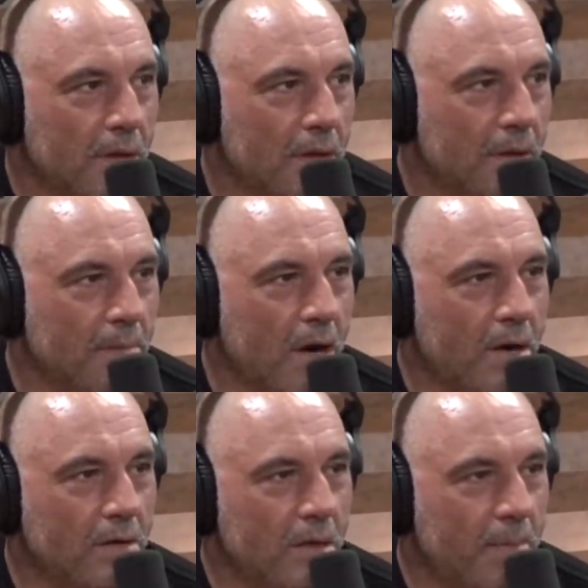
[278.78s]

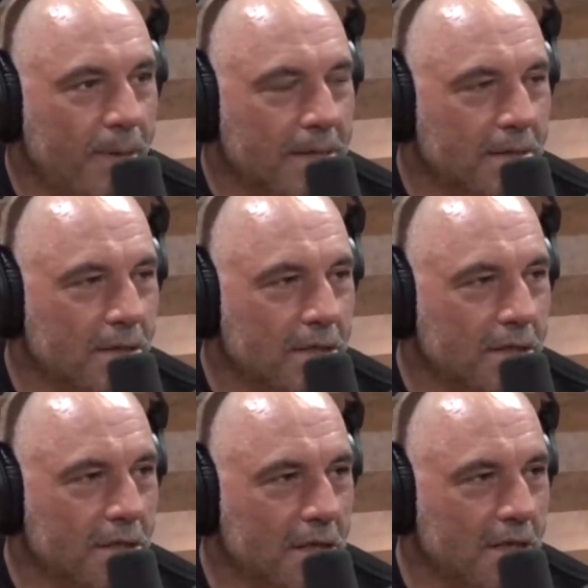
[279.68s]
Mario Lopez
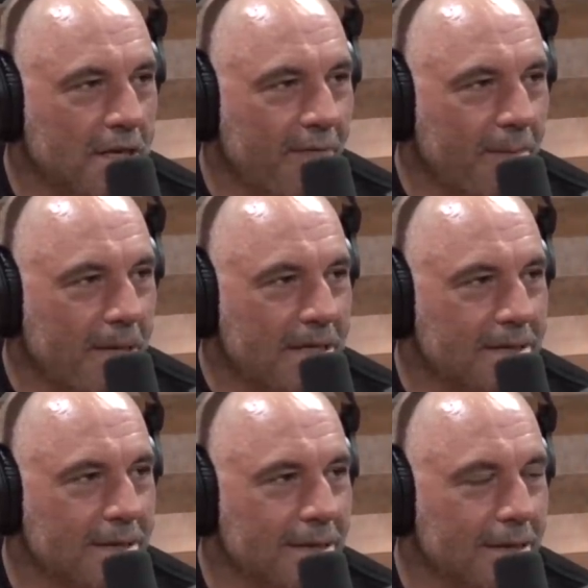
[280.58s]
looking good. Everybody's
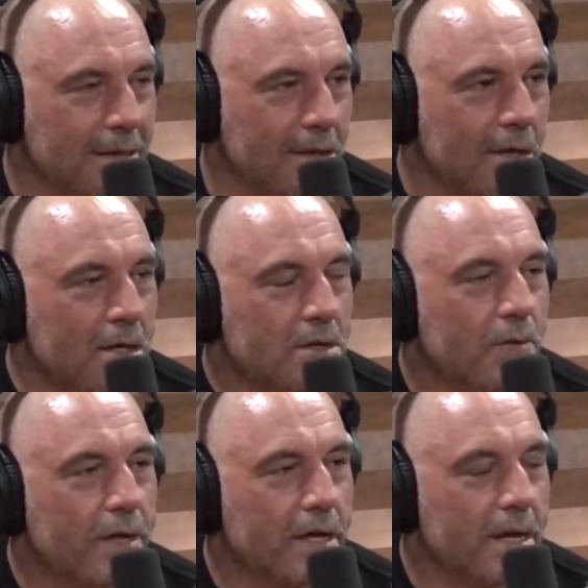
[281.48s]
looking good. So
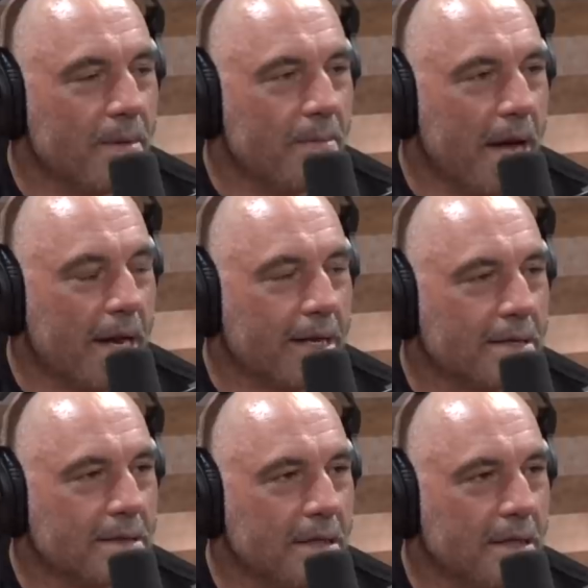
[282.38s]
what are they coming back
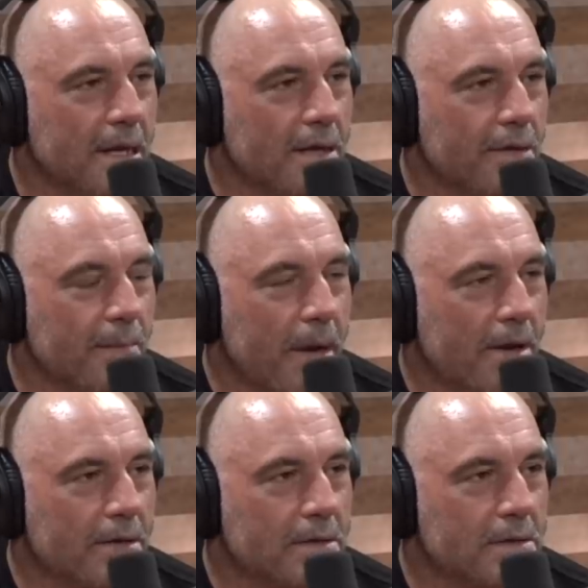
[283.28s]
as the? Uh, they're the
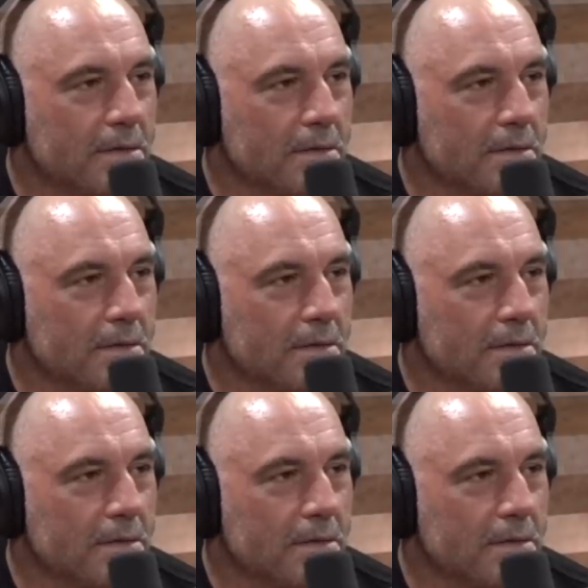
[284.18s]
parents.